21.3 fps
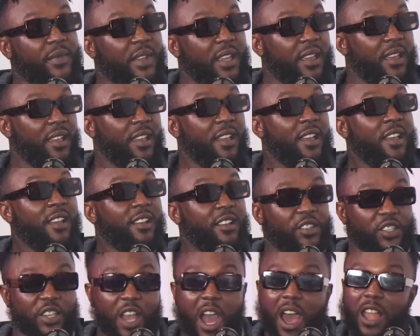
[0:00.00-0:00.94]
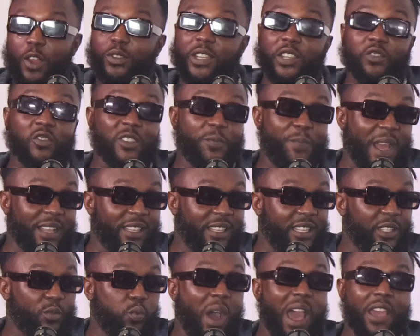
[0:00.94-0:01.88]
Oh yeah, yeah. Because Charlo disrespected
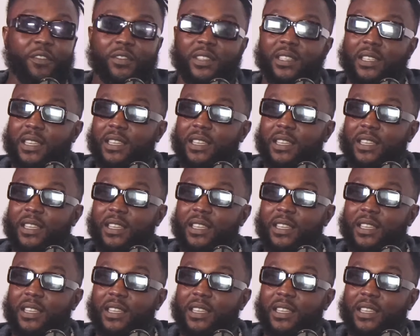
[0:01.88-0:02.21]
his wife.